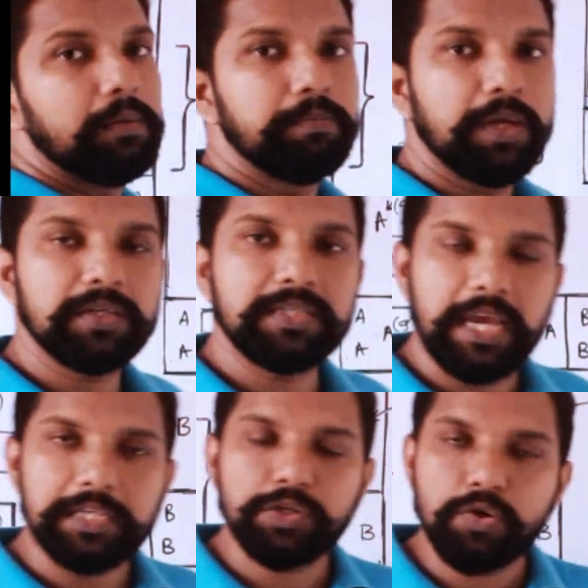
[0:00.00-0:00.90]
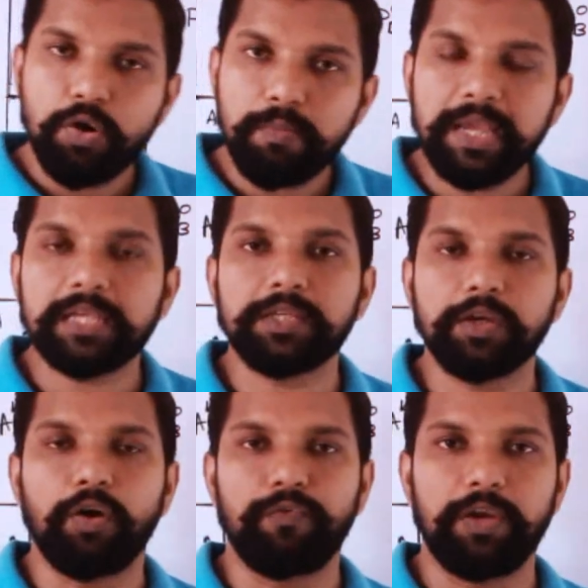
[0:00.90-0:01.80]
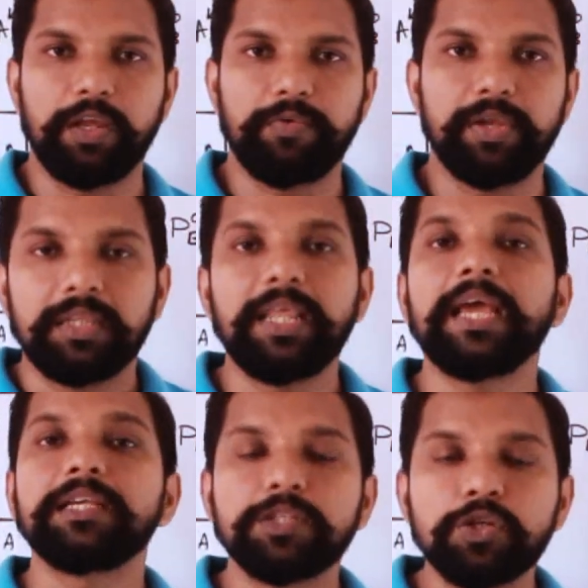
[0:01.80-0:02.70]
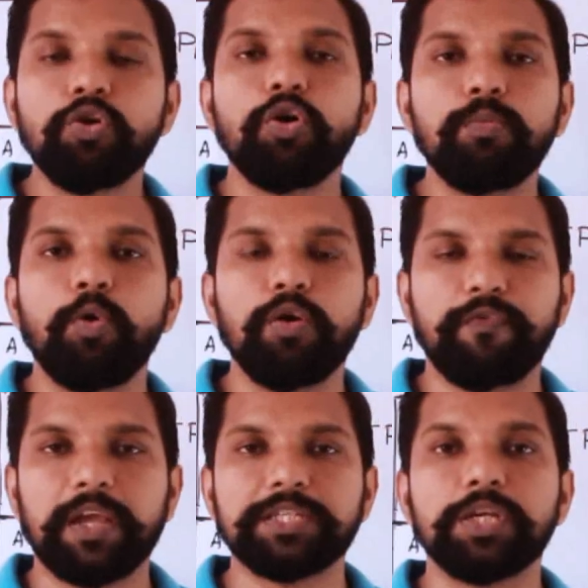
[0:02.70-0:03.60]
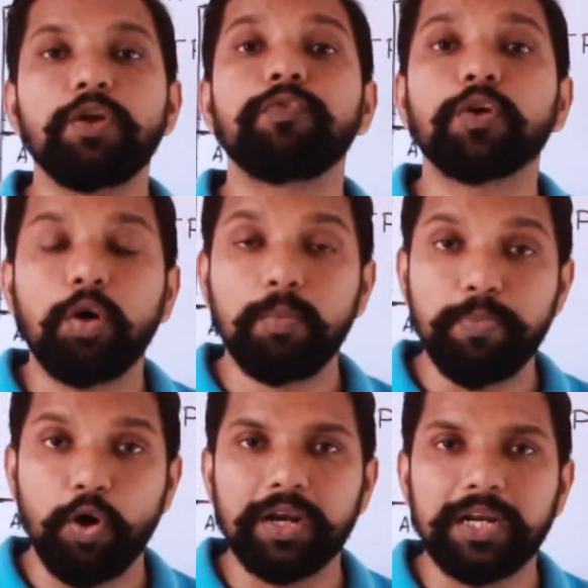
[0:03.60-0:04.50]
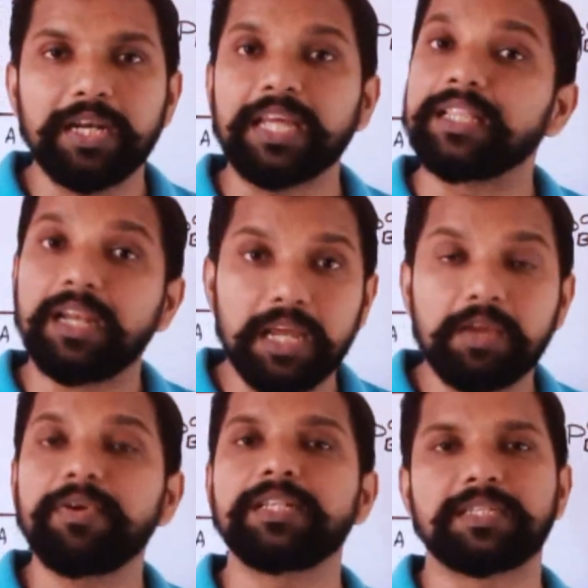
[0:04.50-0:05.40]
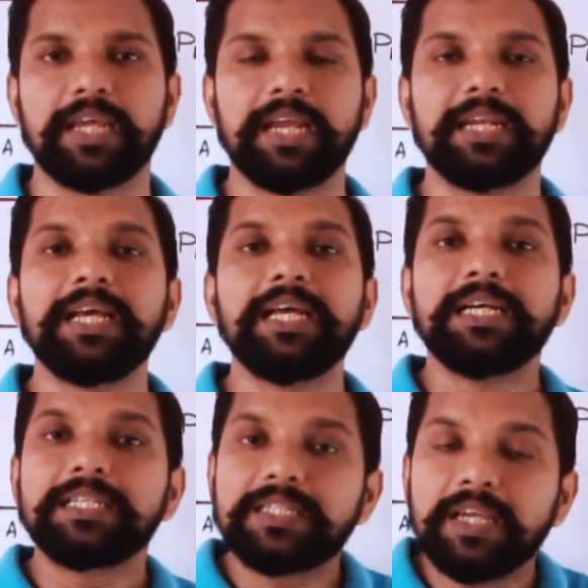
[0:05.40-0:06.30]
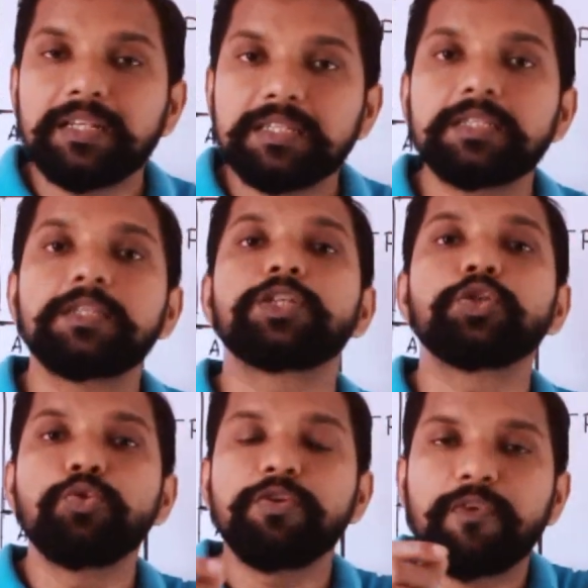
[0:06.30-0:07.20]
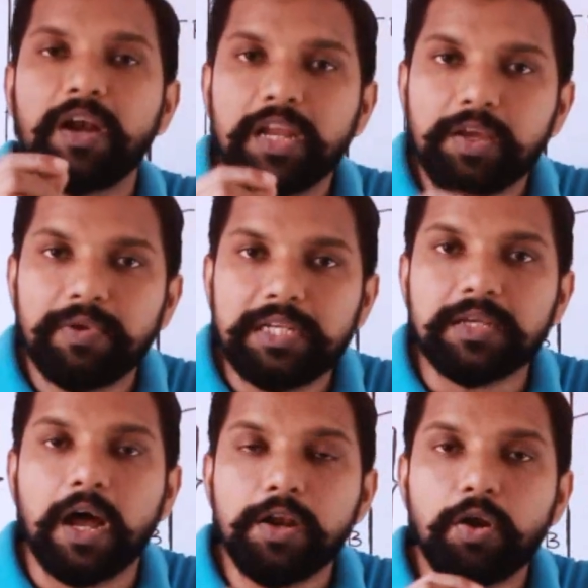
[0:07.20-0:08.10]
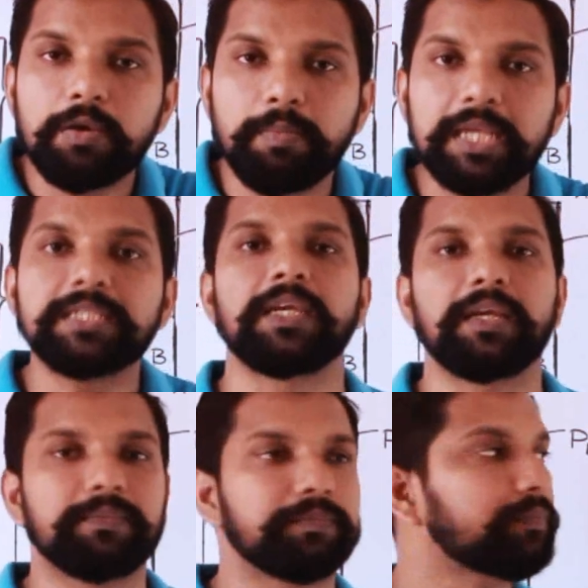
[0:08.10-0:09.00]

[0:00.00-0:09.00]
because there is no mixing of liquid. There is no mole fraction of a component in the liquid state, since the two different liquids are not mixing.